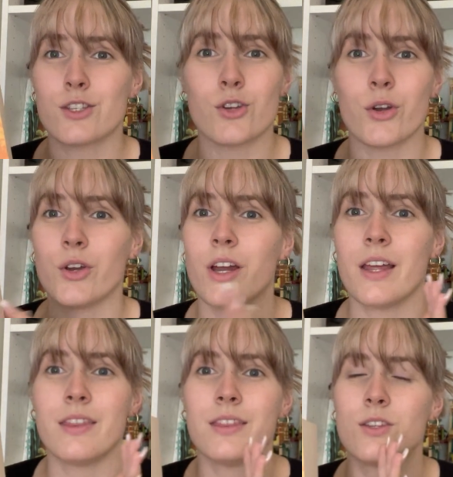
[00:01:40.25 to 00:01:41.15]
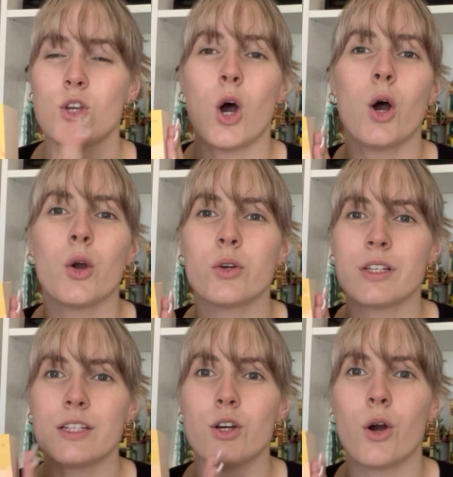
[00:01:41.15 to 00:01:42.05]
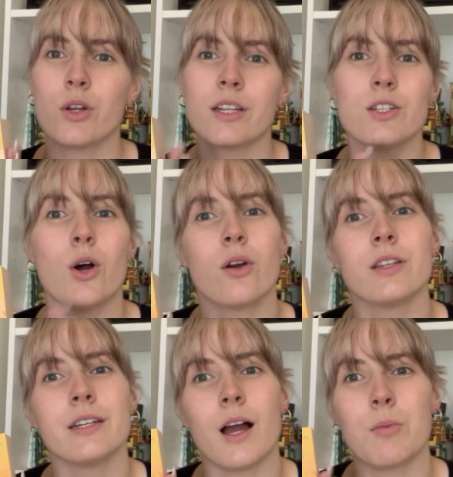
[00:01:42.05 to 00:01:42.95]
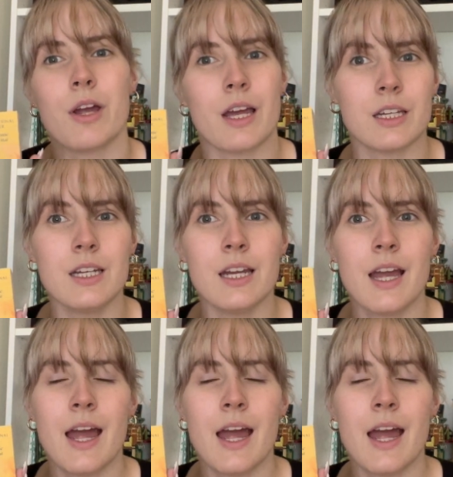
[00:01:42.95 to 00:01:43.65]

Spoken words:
So totally up my alley.